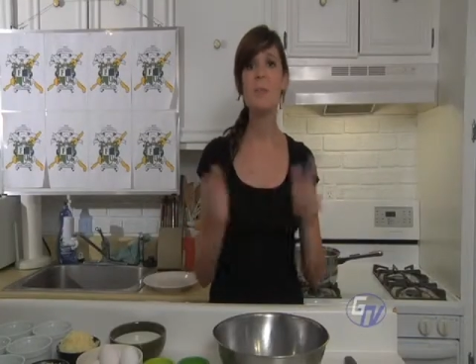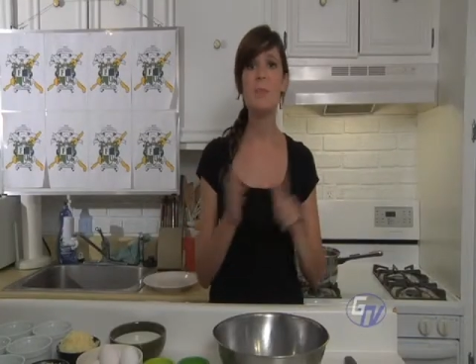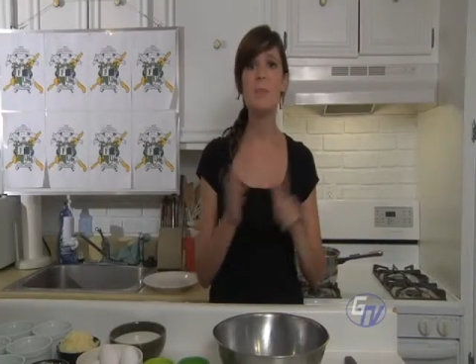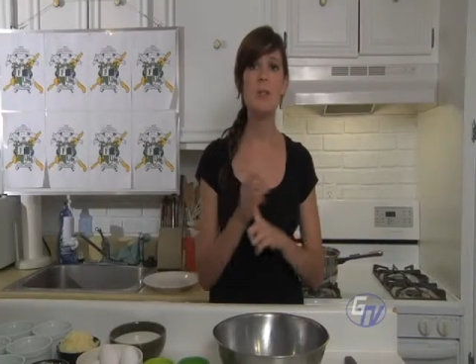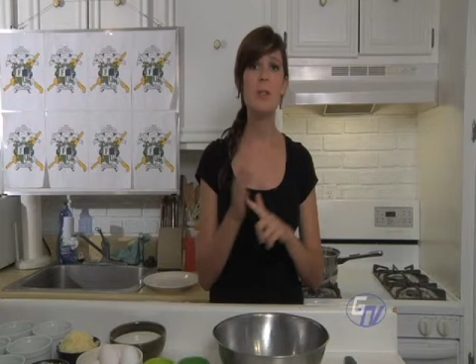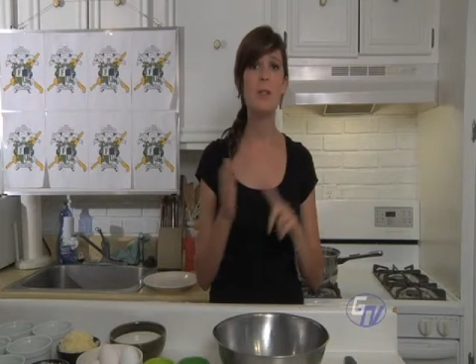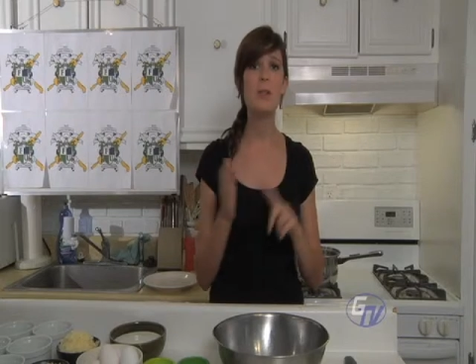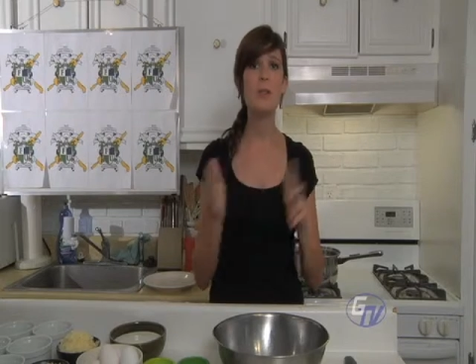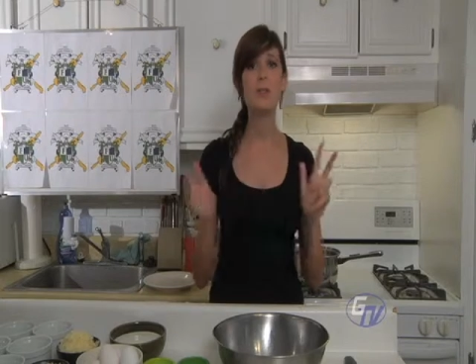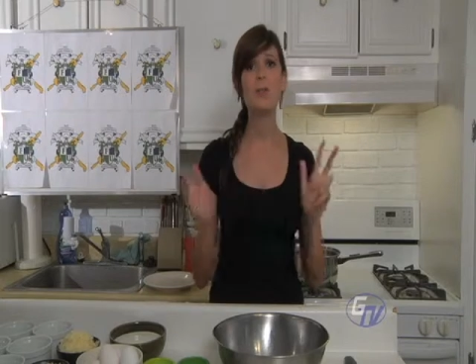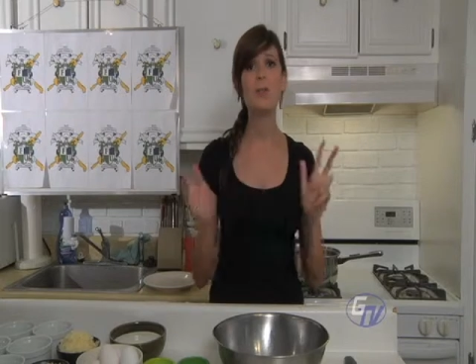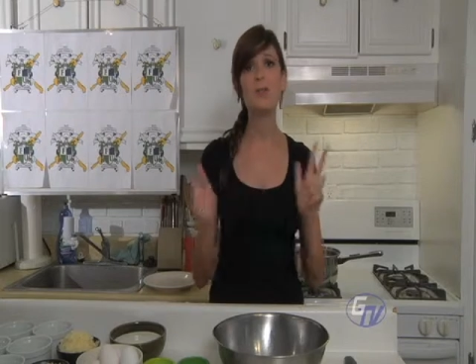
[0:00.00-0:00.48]

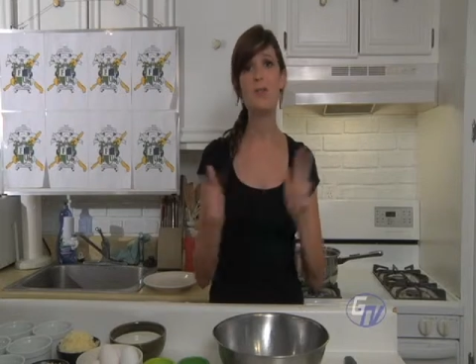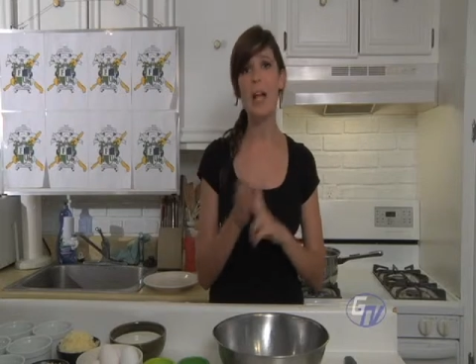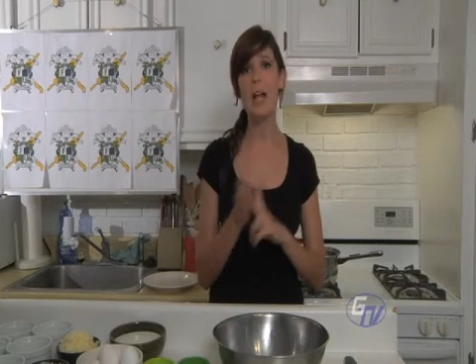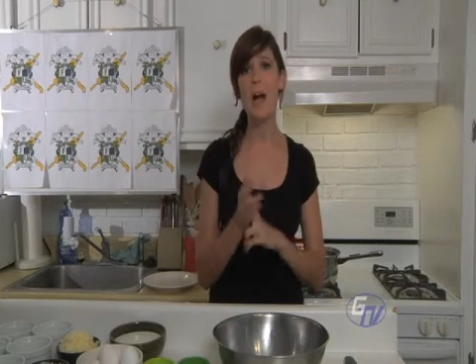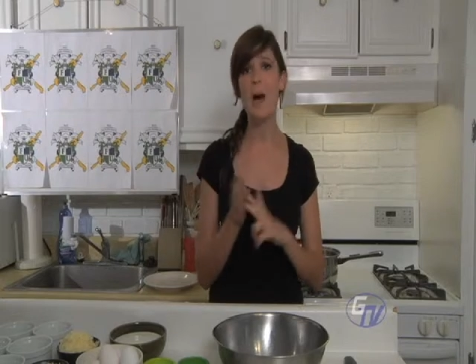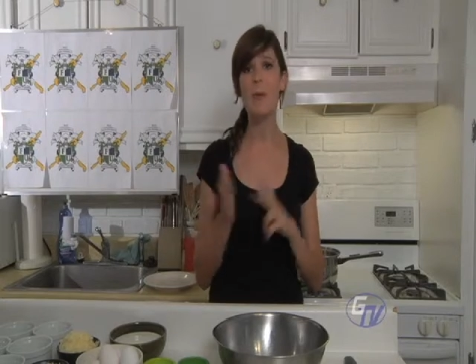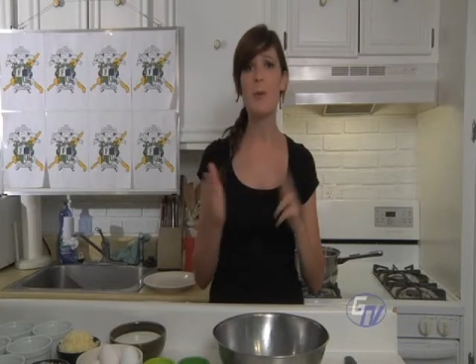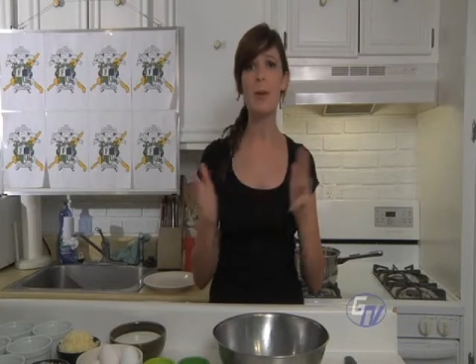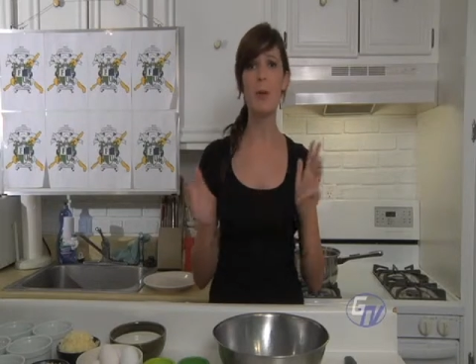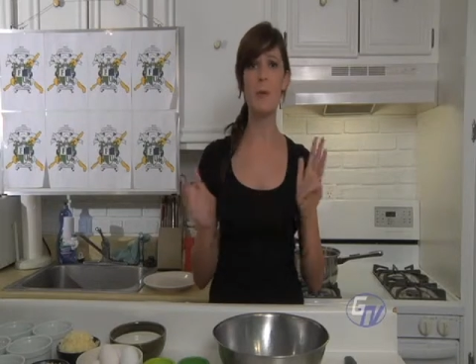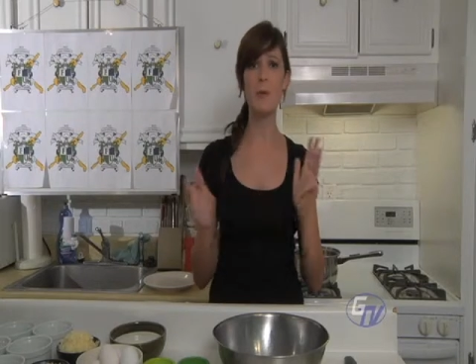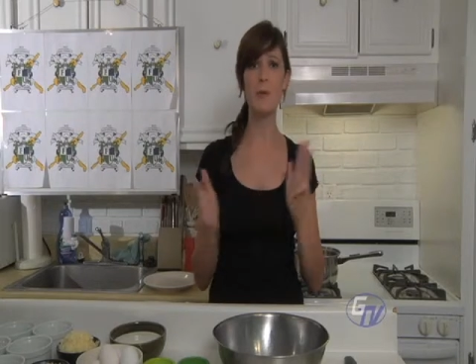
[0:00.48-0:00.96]
milk,
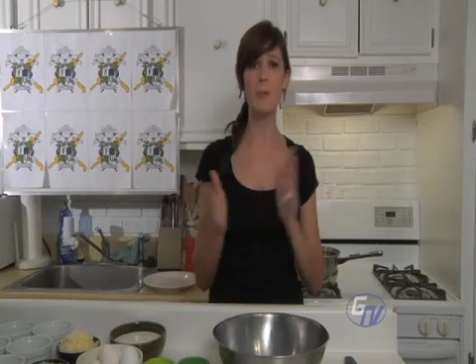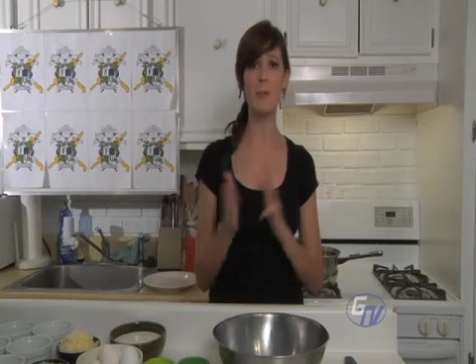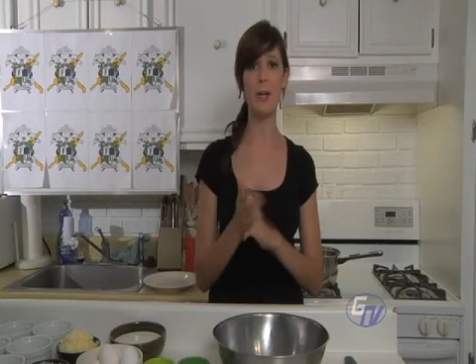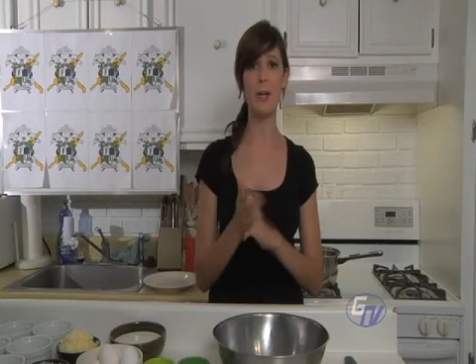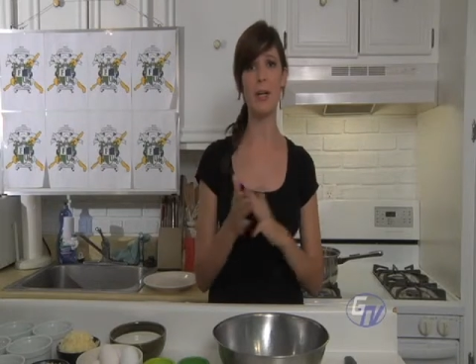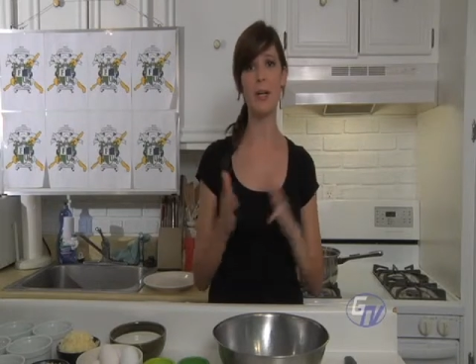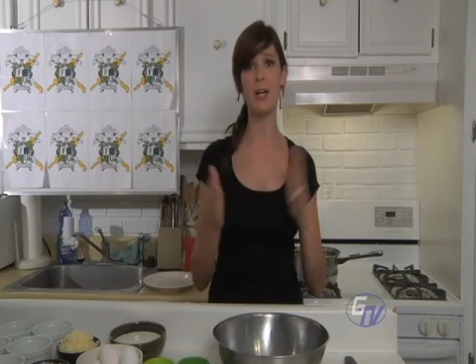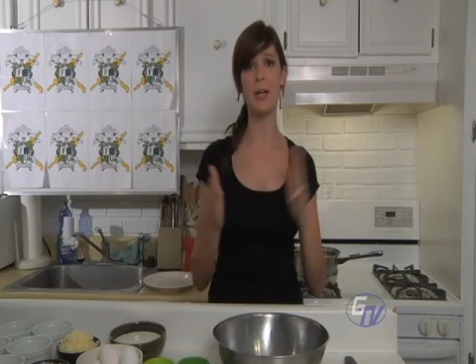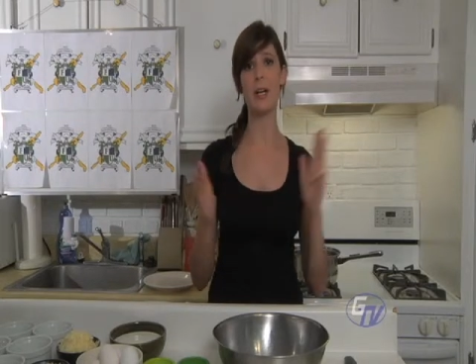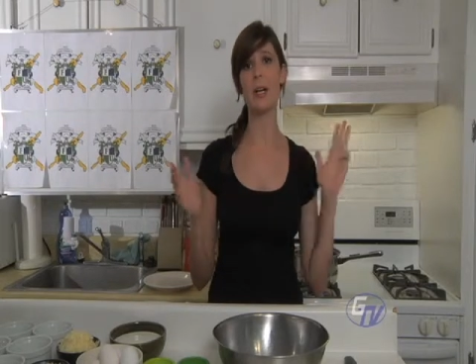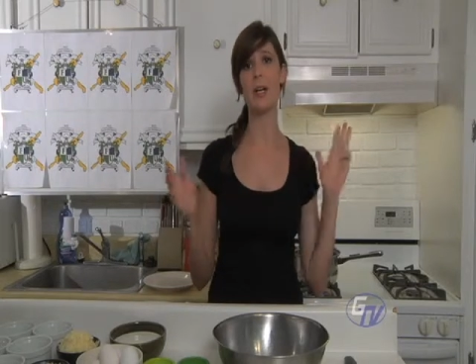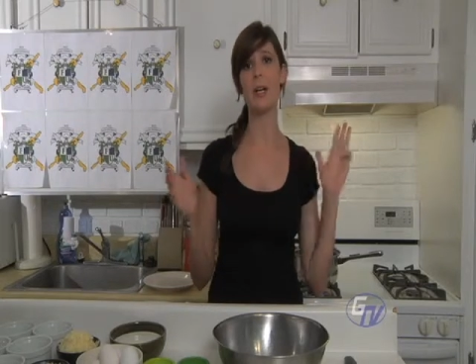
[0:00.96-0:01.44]
flour,
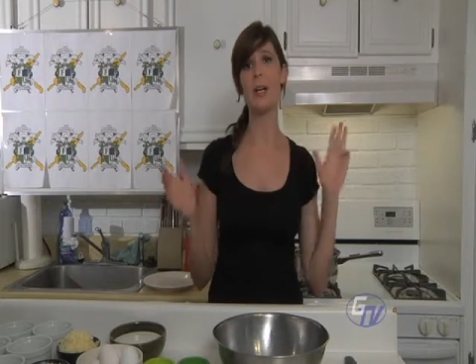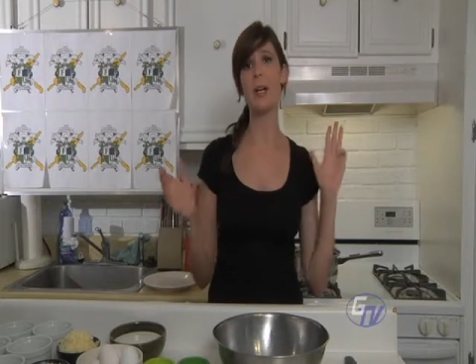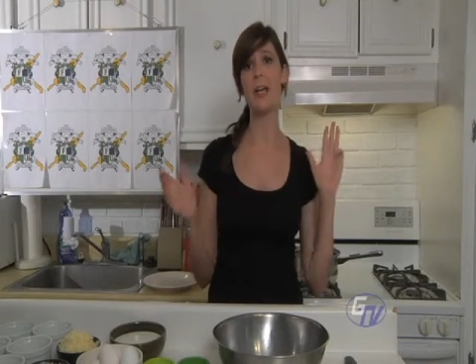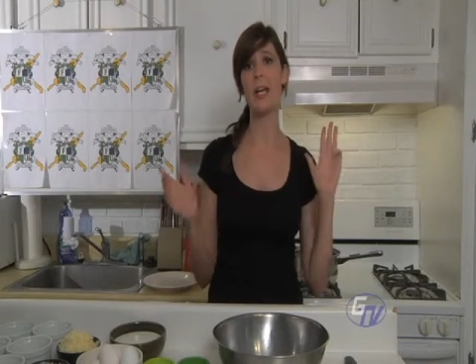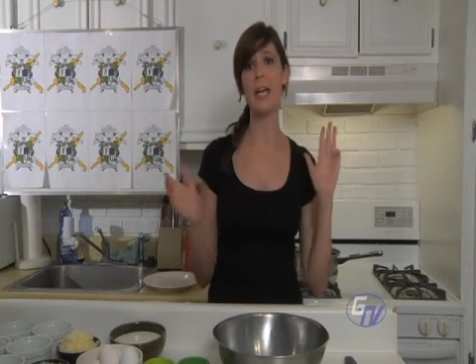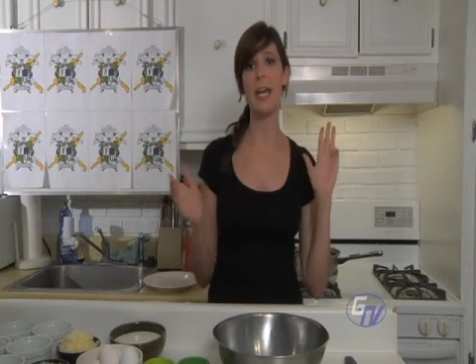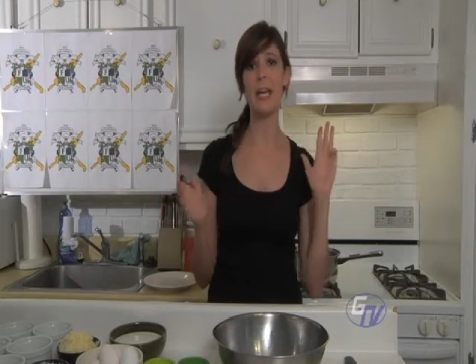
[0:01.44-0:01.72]
butter,